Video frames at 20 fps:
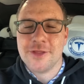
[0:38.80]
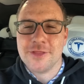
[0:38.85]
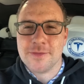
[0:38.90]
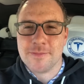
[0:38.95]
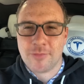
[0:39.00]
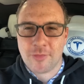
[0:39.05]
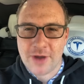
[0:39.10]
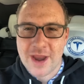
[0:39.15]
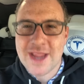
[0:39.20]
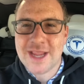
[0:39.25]
the
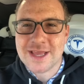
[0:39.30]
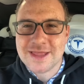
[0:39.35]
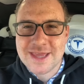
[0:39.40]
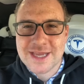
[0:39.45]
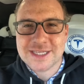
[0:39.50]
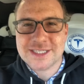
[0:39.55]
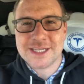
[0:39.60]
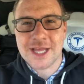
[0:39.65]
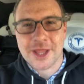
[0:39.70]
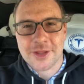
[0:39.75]
brake and the
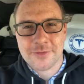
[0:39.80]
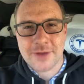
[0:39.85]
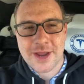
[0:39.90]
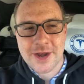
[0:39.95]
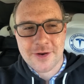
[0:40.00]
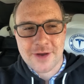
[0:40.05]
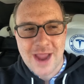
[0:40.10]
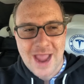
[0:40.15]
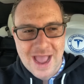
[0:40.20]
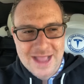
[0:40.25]

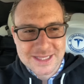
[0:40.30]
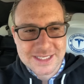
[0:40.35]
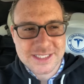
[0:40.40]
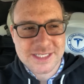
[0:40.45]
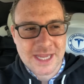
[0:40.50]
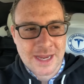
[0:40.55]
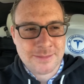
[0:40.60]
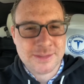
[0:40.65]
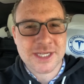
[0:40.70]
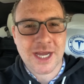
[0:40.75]
accelerator at the
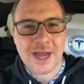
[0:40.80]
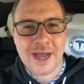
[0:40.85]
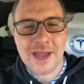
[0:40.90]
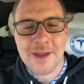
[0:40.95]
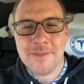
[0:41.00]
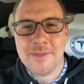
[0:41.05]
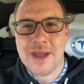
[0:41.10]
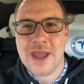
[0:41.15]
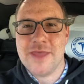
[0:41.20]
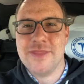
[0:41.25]
same
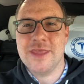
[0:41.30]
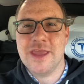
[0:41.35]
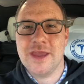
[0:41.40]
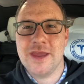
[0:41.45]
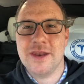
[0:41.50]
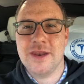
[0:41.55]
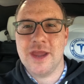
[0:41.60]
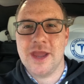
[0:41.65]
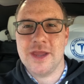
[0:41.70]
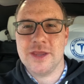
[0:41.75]
time, and
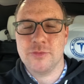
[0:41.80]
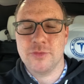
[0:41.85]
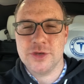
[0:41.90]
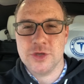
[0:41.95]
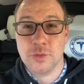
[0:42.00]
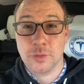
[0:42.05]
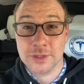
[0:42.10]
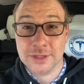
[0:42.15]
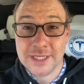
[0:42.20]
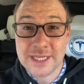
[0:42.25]
then when
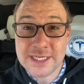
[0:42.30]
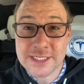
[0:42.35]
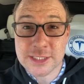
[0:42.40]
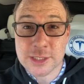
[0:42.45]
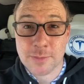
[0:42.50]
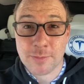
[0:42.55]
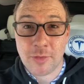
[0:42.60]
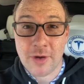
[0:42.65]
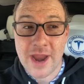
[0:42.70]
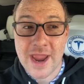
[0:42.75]
you release
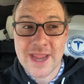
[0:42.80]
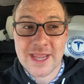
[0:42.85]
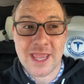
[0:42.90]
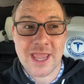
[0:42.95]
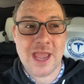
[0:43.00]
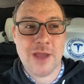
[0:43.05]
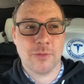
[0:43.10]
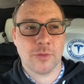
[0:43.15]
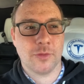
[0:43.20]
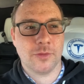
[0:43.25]
the brake,
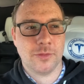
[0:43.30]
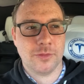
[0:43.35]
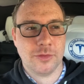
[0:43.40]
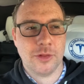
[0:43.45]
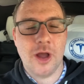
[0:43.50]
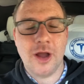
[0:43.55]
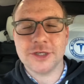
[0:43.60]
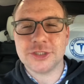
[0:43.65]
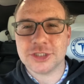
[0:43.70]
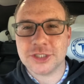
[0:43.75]
it will
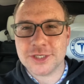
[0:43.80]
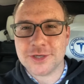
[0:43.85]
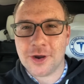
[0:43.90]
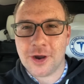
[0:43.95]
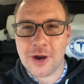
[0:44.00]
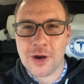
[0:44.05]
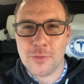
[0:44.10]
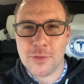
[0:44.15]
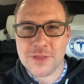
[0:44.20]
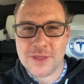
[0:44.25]
launch the
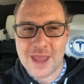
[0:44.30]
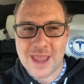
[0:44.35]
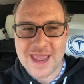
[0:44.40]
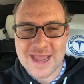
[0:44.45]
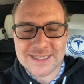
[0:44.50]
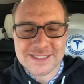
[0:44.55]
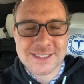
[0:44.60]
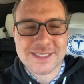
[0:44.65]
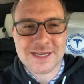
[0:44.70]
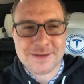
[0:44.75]
car with
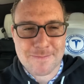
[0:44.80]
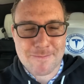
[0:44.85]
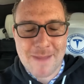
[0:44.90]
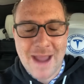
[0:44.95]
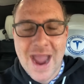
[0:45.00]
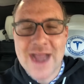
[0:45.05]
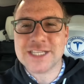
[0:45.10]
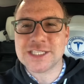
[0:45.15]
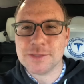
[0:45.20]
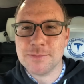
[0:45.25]
instant
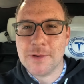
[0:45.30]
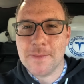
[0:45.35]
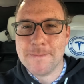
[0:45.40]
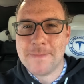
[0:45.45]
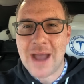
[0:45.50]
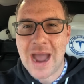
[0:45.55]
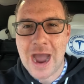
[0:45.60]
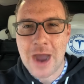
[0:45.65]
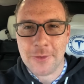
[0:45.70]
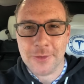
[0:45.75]
maximum
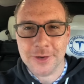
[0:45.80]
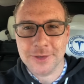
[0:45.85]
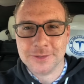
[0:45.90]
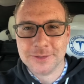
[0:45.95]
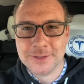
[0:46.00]
power.